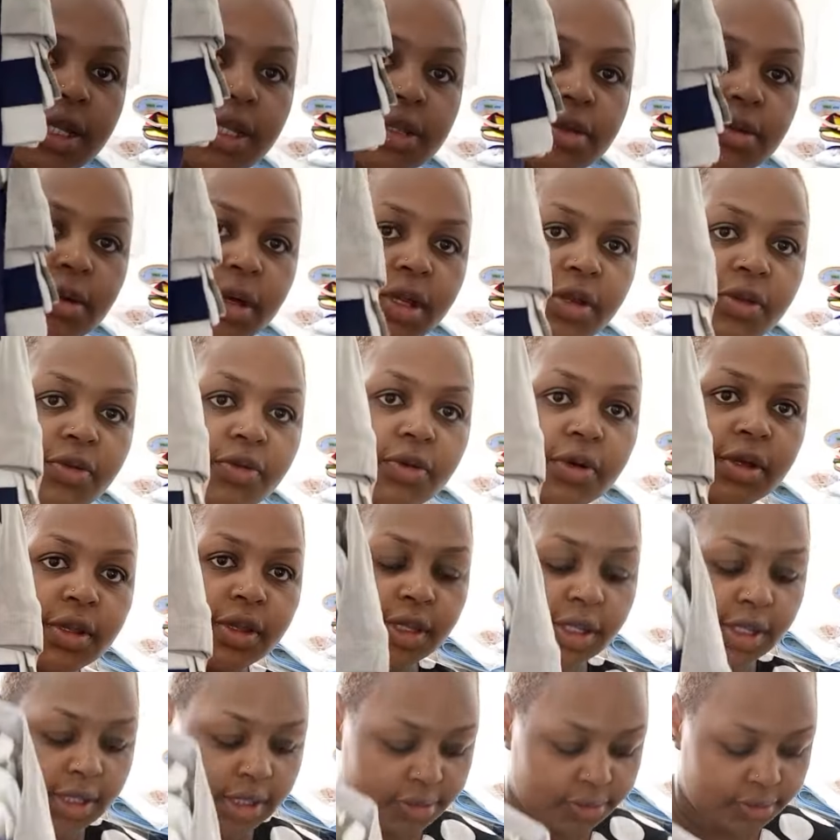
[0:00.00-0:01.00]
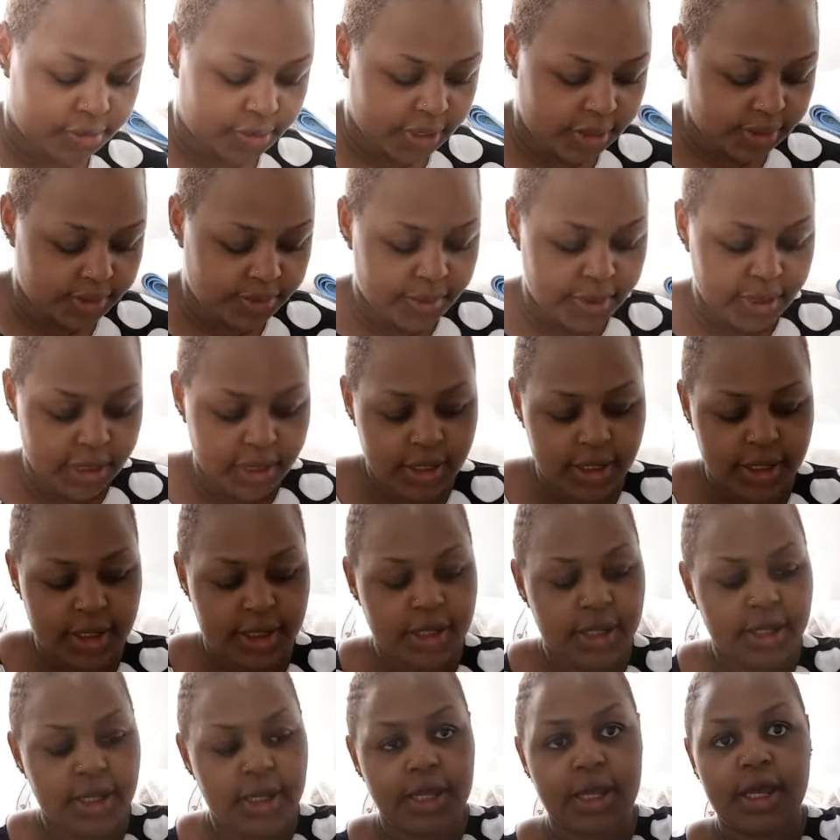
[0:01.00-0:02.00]
so I took this one pack
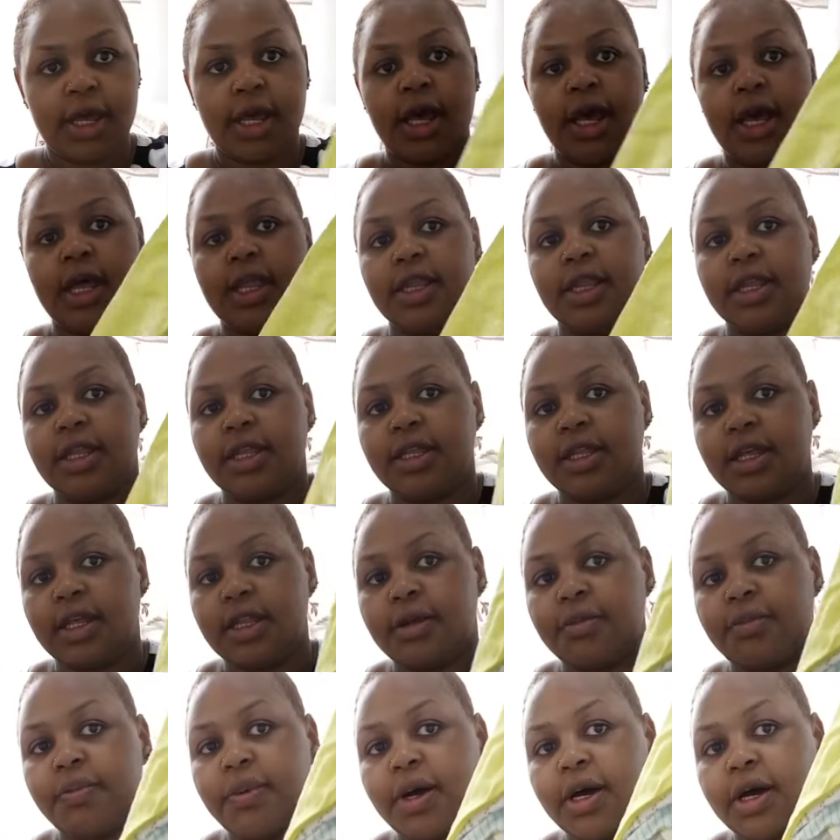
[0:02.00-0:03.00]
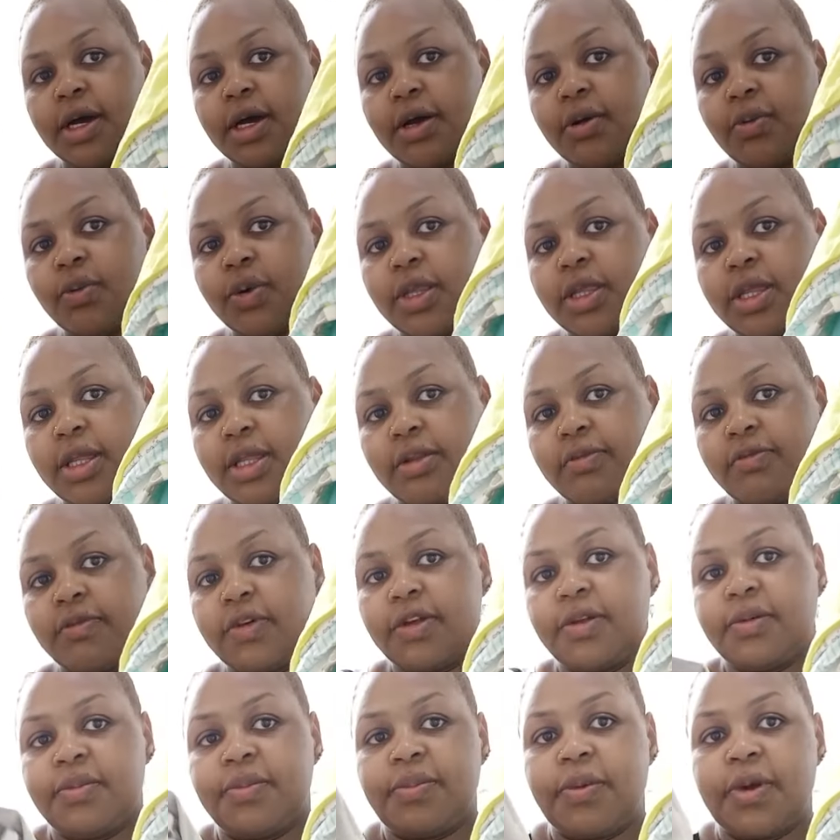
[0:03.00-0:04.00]
and this other pack which is
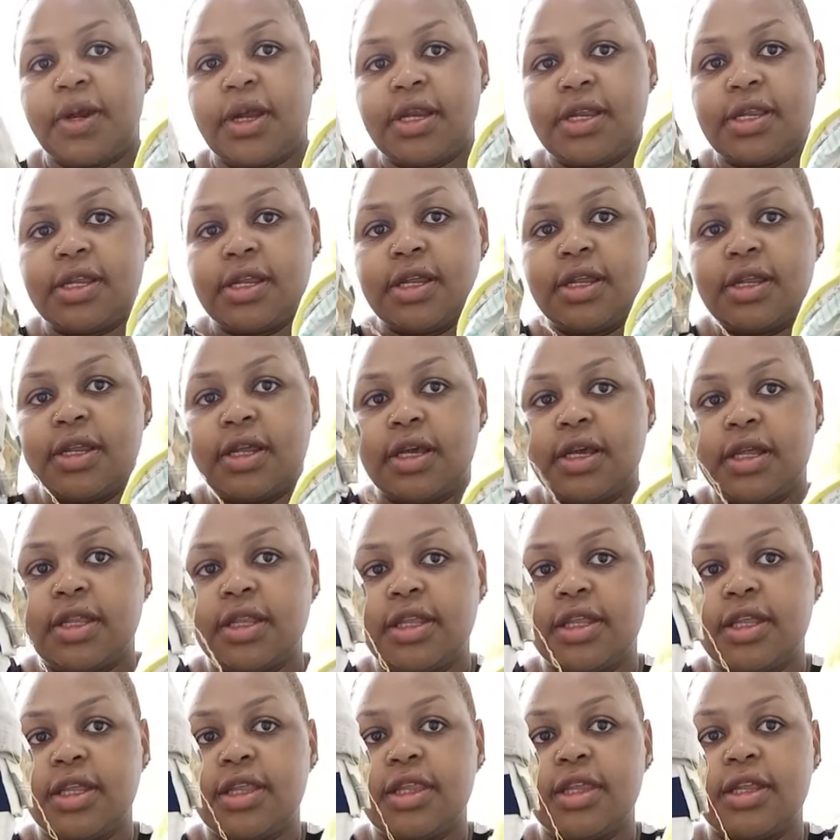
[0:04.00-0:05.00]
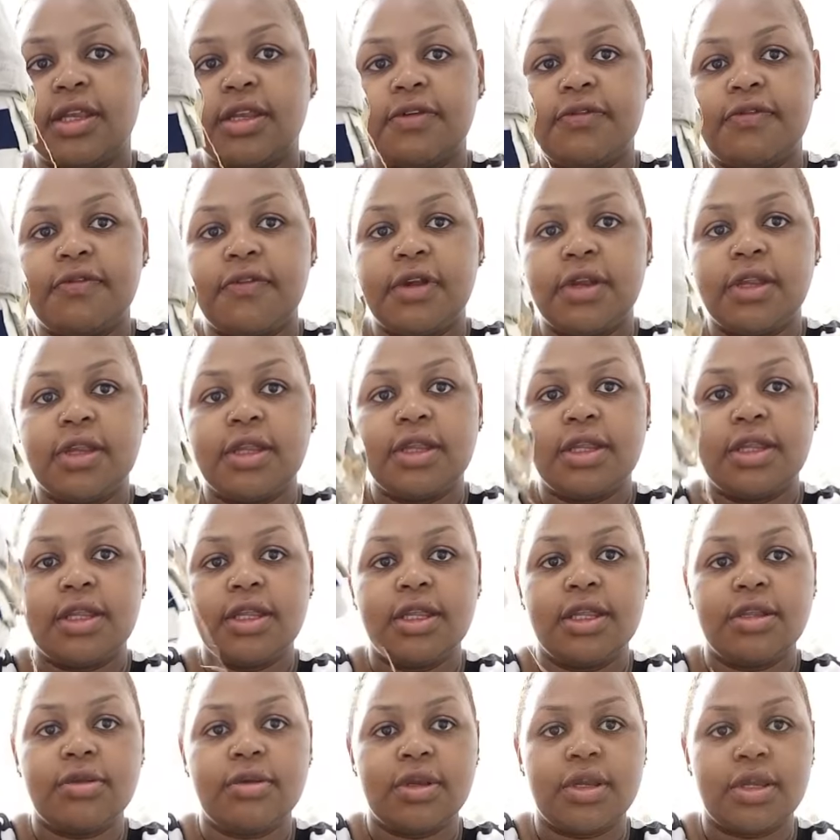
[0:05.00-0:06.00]
very bright you can see the difference
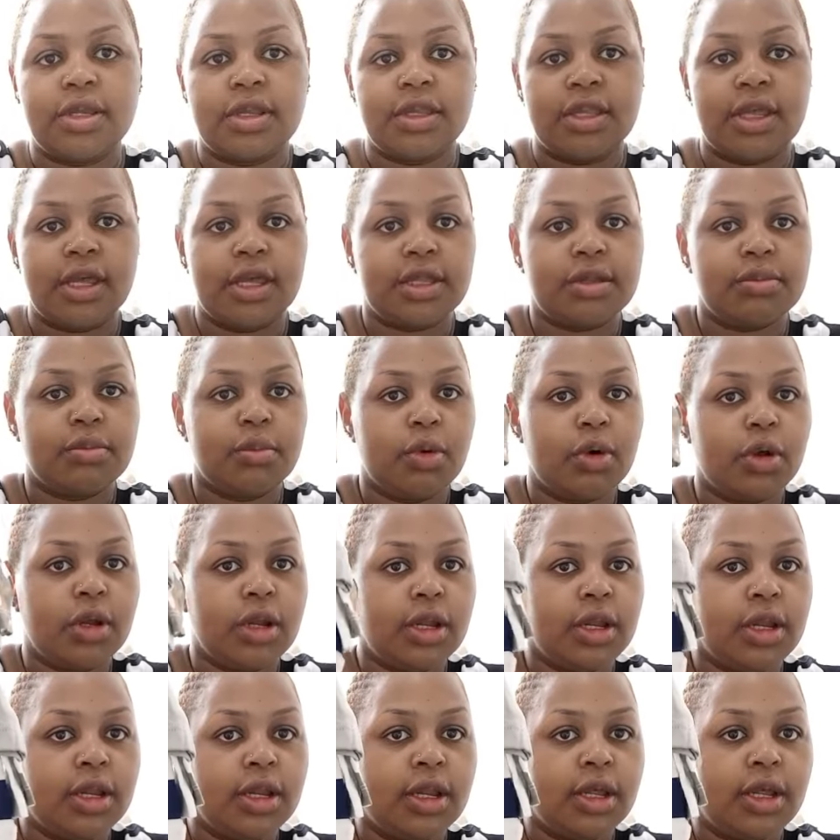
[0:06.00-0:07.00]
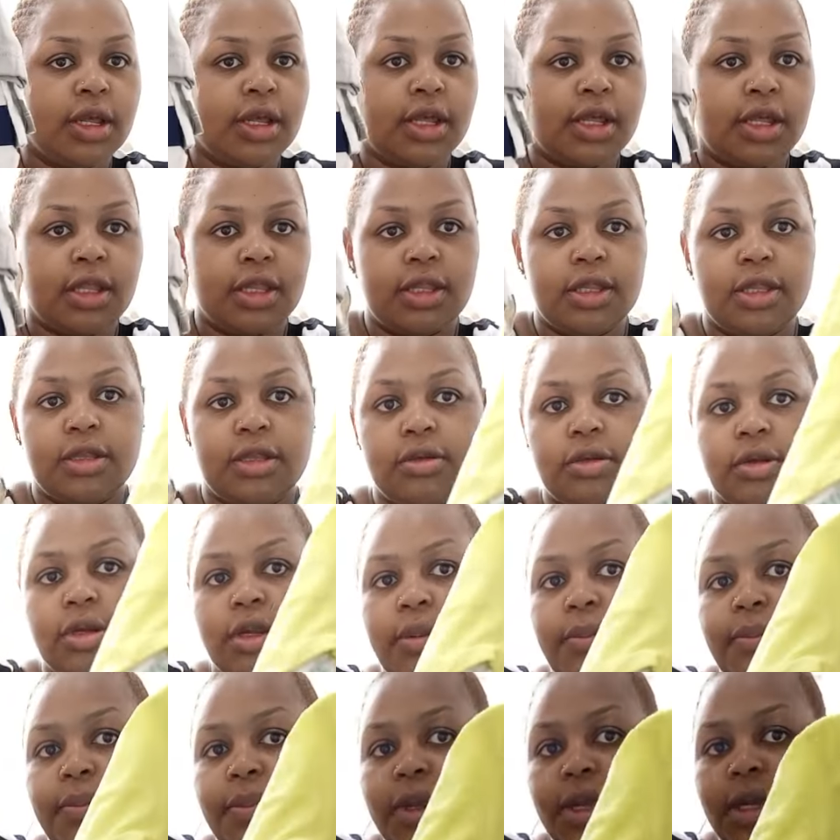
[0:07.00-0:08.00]
this one they're small this one
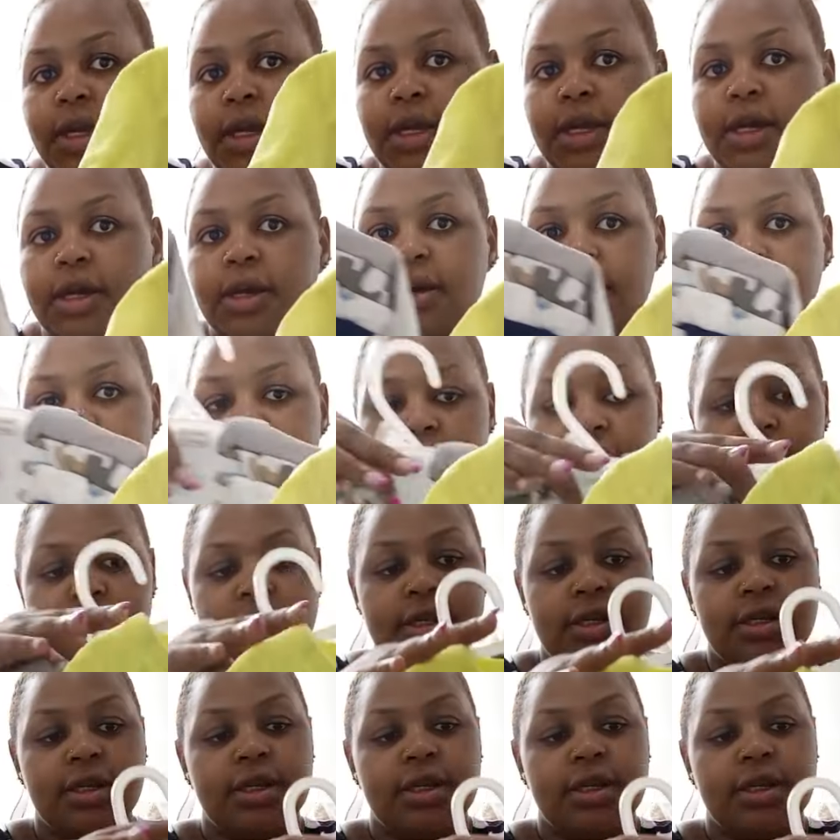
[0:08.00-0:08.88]
are big but